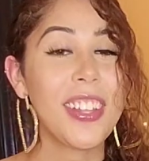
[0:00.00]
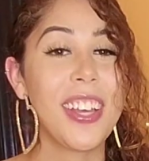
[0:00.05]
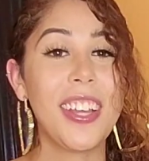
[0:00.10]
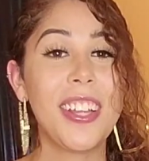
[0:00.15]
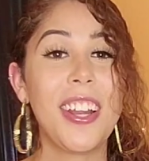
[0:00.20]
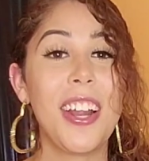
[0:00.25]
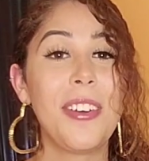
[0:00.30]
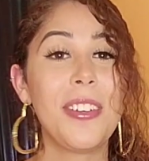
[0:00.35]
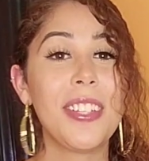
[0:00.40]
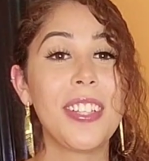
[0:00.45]
And
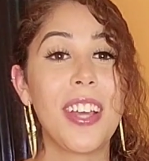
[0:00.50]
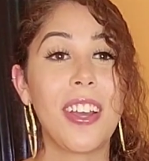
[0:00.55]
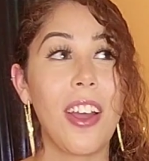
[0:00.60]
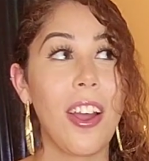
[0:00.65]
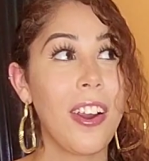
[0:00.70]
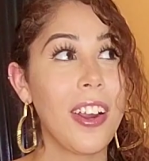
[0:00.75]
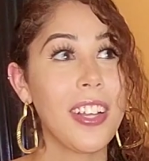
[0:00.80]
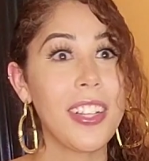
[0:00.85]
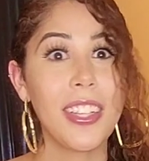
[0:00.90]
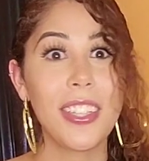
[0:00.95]
I was like,
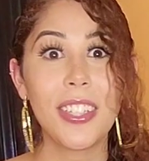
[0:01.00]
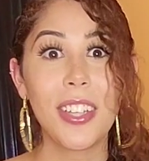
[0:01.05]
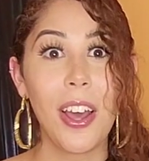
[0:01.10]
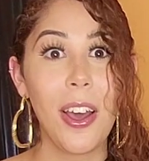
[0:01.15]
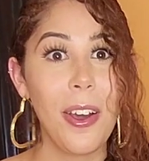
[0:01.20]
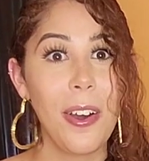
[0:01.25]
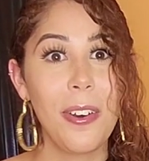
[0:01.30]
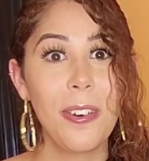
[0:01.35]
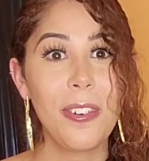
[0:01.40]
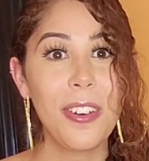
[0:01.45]
all right, let's
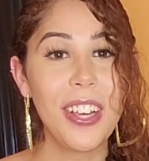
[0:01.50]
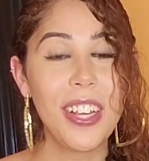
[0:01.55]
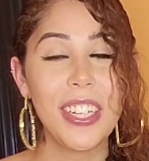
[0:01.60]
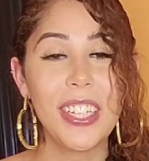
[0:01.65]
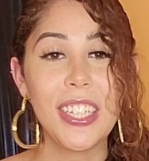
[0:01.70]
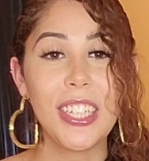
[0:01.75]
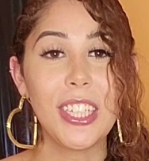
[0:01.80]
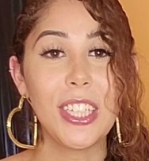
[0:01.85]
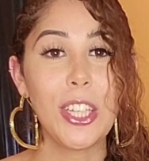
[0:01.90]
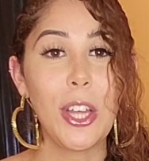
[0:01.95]
go.
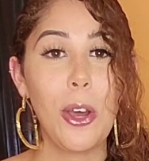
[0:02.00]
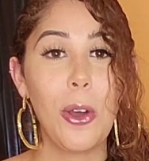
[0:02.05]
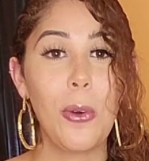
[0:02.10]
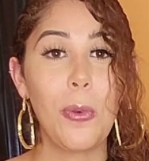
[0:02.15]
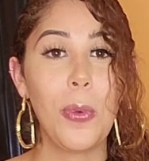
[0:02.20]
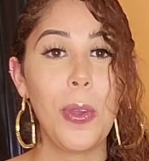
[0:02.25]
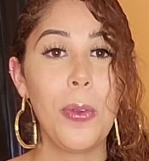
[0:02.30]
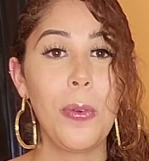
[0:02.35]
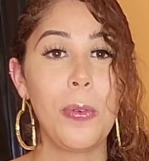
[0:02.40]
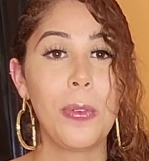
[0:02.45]
And then
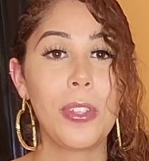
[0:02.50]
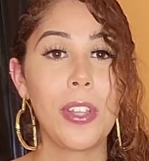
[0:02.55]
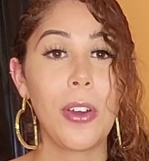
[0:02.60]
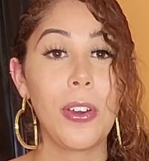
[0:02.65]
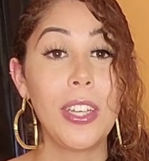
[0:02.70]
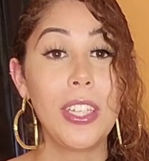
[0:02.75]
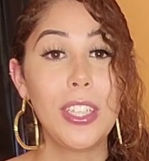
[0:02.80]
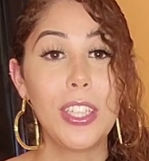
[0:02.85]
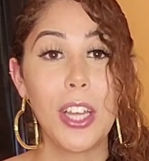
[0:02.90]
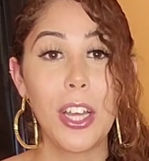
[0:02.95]
so
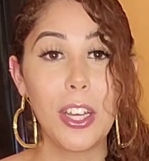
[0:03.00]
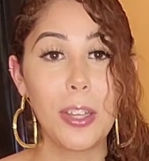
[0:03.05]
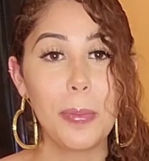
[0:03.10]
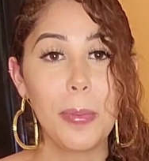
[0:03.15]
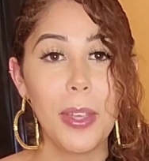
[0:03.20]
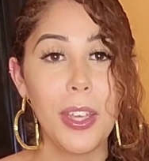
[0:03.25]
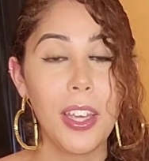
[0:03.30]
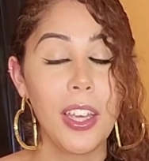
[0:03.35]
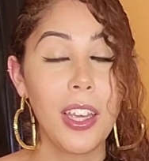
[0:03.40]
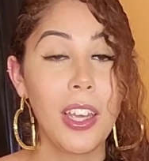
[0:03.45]
he took
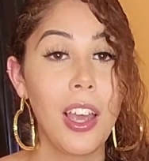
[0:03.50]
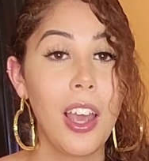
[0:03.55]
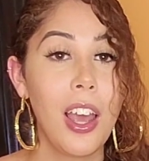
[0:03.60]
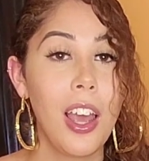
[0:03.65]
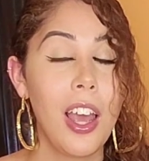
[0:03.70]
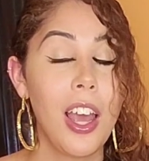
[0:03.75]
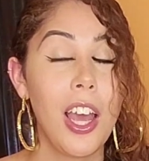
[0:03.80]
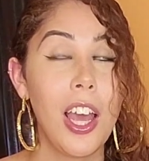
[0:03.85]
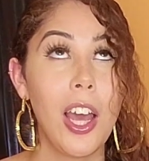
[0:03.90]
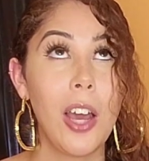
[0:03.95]
me,
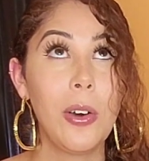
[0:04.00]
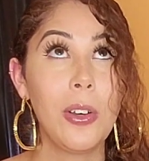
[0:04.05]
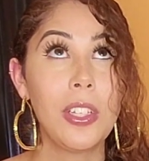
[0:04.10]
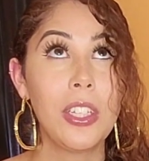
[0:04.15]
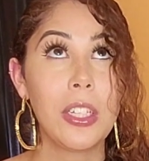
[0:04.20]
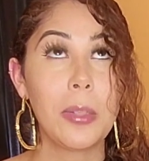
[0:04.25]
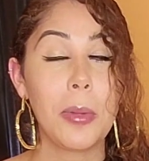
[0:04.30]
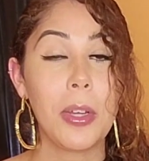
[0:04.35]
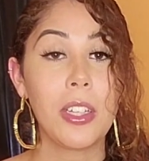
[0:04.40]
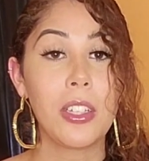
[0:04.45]
it was
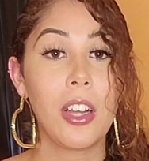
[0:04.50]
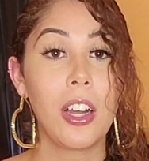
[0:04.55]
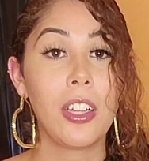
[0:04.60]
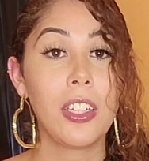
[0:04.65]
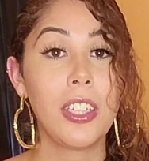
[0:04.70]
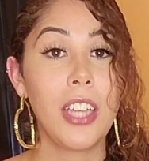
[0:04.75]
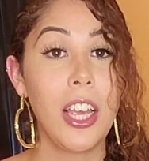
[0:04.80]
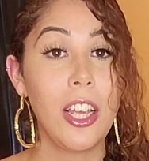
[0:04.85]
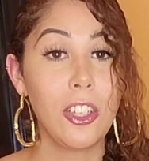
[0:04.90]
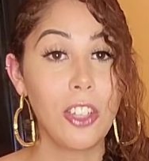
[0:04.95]
this place
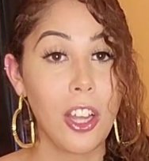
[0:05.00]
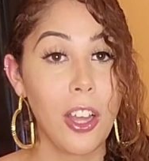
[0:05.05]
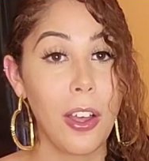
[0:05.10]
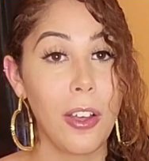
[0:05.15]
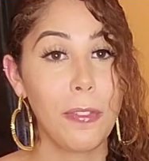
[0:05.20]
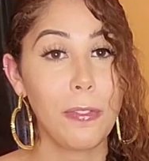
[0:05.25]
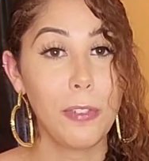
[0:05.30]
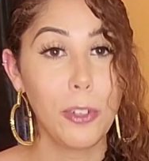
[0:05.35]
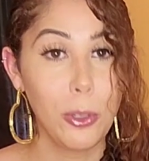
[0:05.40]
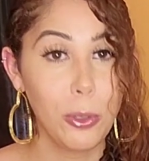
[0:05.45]
called
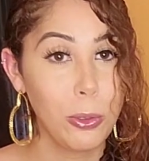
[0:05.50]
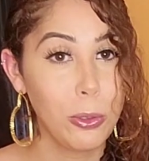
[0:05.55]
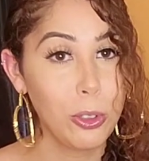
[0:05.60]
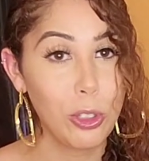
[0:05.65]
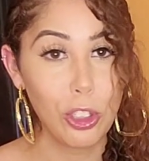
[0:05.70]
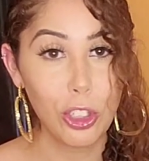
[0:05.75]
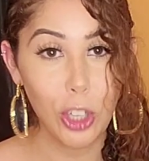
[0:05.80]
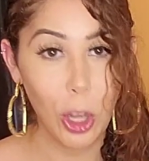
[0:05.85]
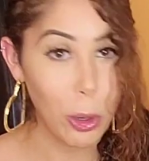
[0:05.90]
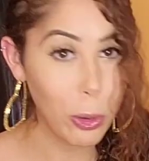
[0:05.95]
Deja Vu
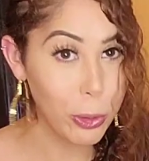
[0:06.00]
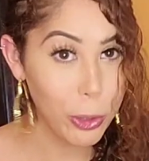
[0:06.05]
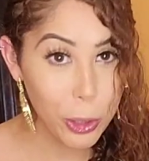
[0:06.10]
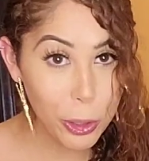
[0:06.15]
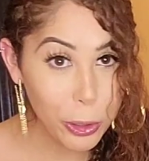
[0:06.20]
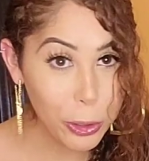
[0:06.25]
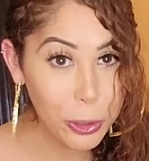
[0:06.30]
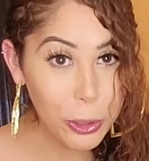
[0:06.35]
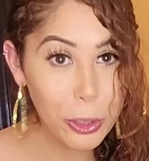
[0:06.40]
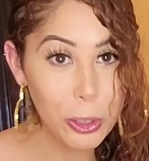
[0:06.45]

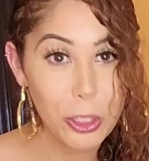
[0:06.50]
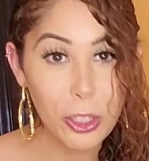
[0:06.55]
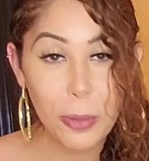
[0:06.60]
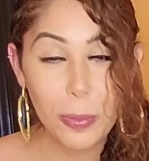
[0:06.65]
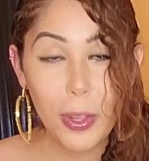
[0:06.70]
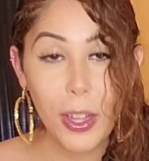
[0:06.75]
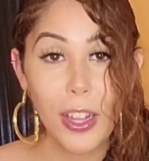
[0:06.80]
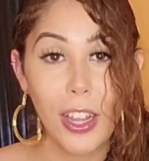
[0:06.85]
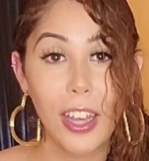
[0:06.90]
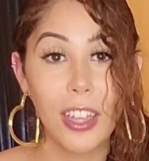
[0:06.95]
Showgirls or
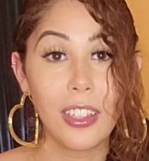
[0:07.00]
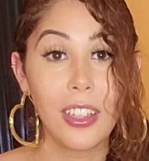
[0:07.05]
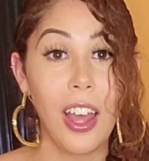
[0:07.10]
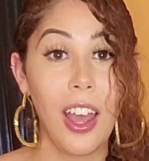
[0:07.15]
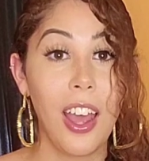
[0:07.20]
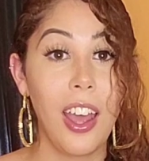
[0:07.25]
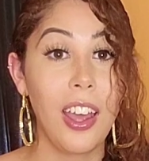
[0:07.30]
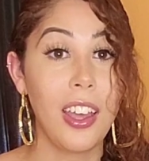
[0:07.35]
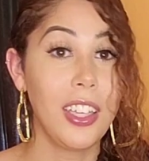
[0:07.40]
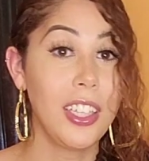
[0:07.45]
something like
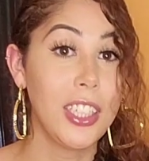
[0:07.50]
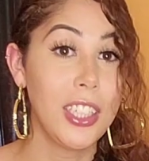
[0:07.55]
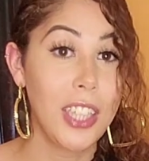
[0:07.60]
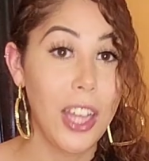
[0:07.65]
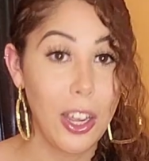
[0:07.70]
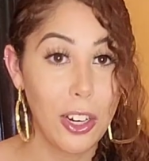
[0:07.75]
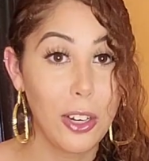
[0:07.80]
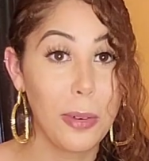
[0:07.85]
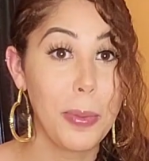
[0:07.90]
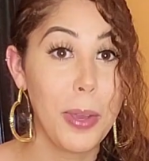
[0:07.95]
that in
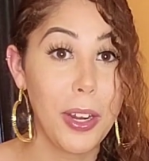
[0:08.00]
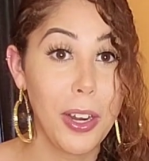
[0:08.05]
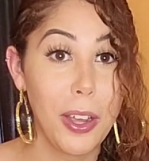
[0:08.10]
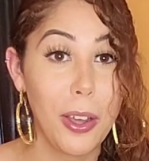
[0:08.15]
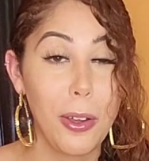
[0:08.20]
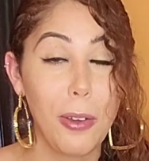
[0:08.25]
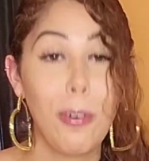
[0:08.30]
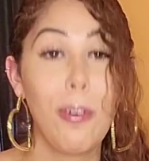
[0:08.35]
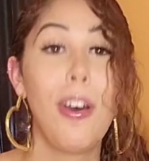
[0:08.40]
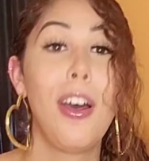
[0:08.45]

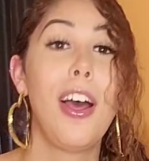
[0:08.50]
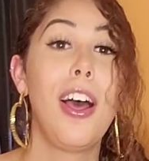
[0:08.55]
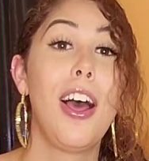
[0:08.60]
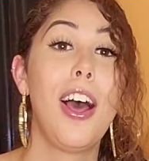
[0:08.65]
Sacramento.